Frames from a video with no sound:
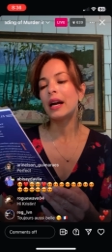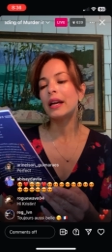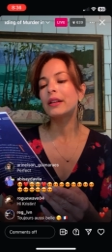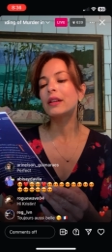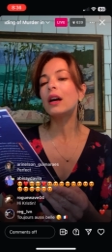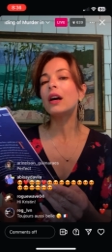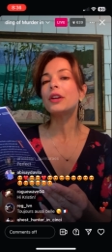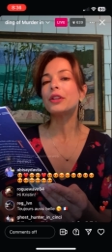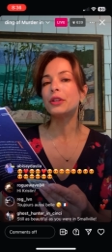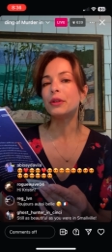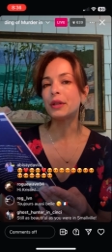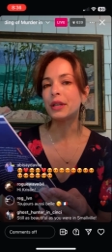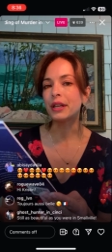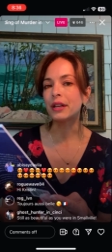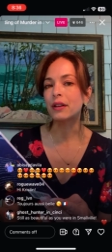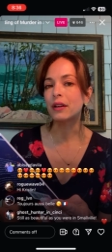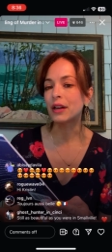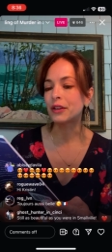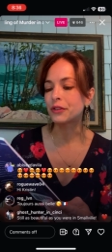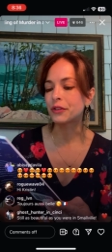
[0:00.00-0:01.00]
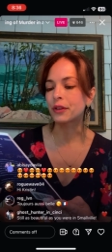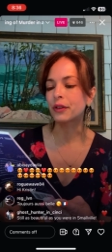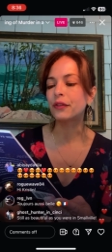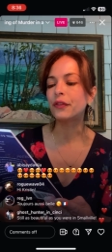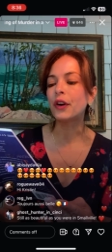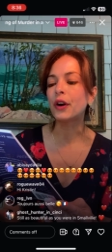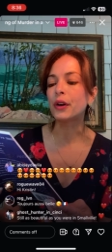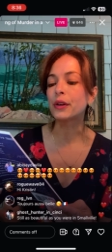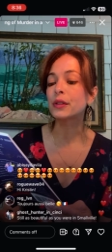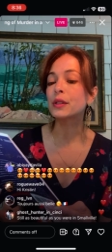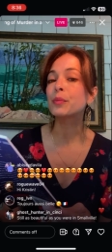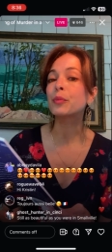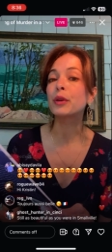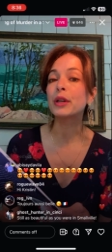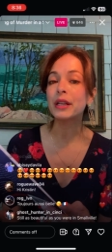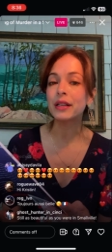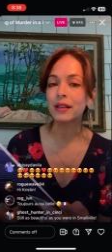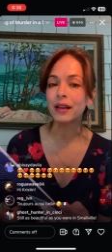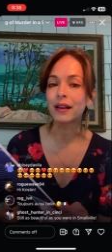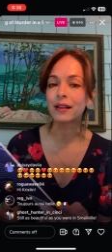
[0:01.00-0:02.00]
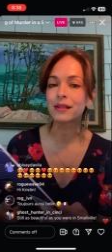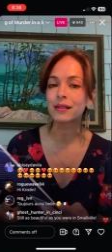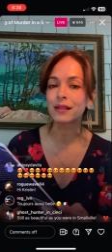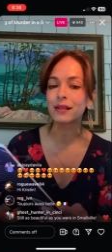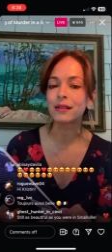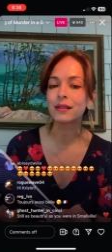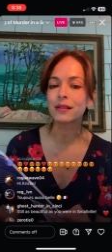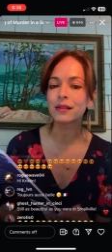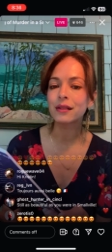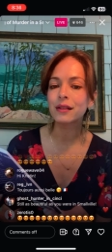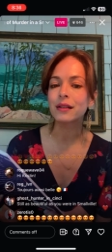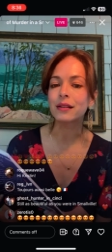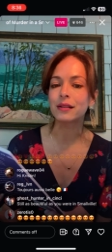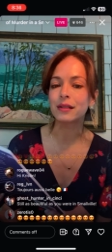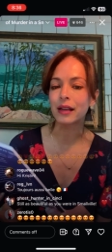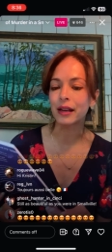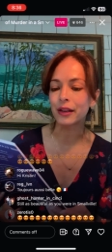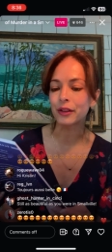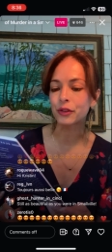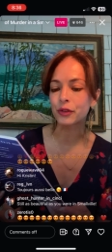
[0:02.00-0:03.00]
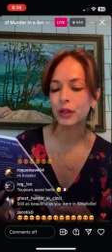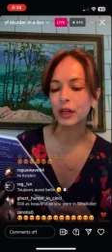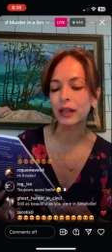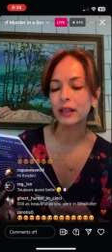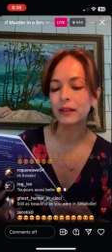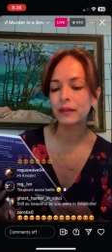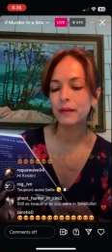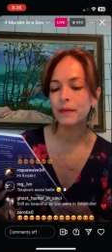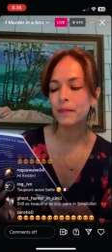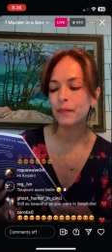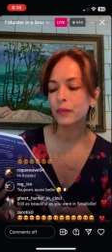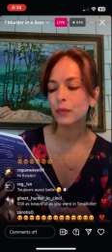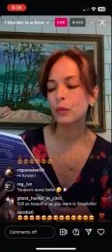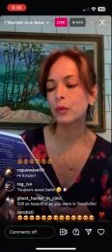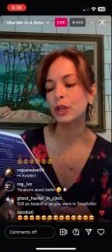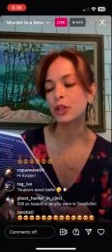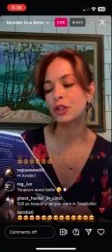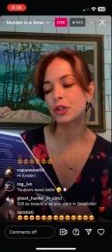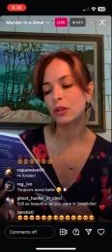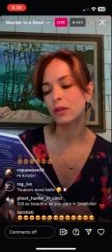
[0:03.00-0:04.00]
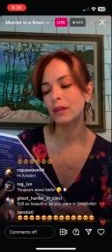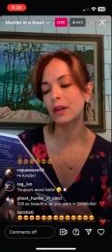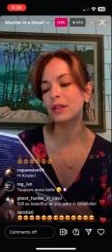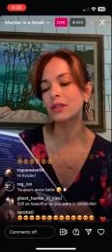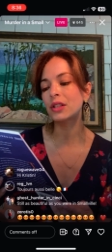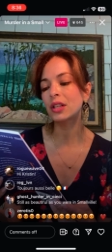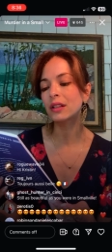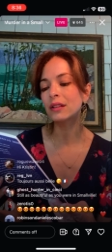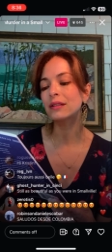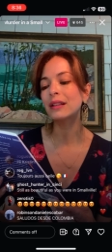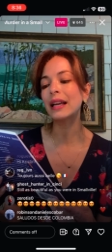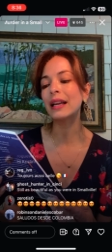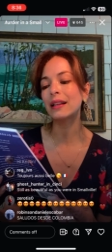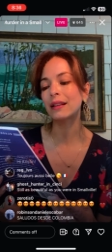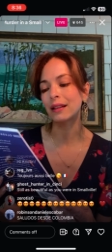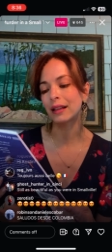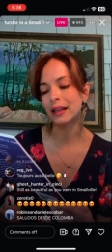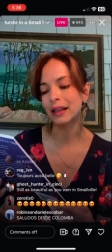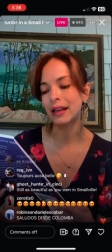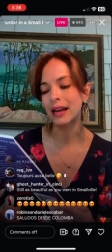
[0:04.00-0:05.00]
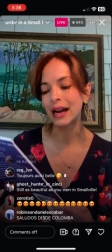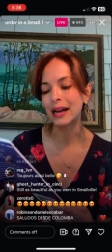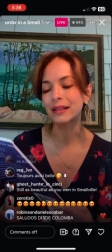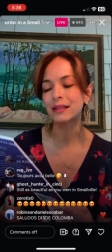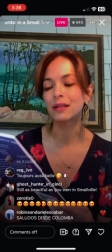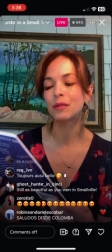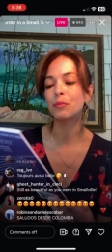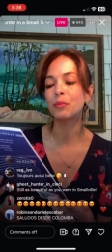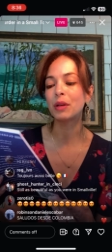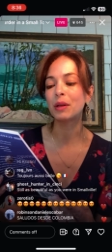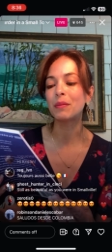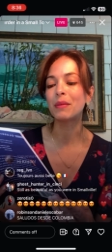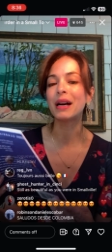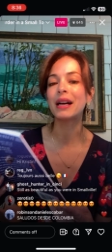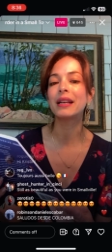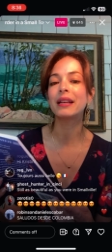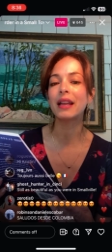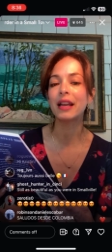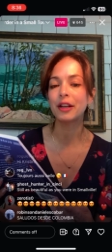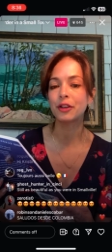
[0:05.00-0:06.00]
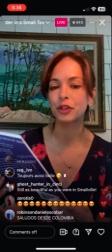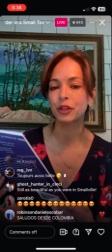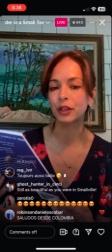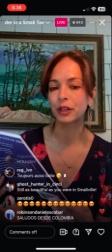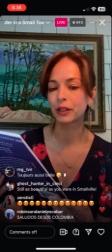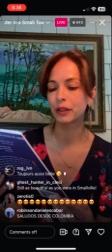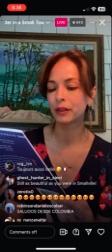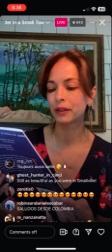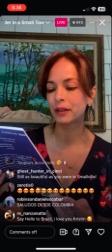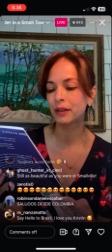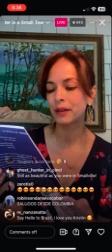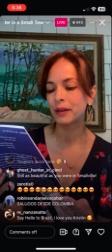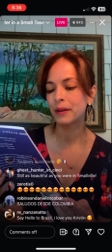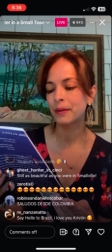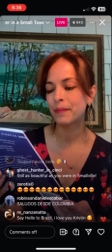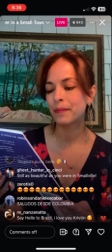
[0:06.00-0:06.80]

I got you here under false pretenses, Cassandra, which until lately hasn't been my nature.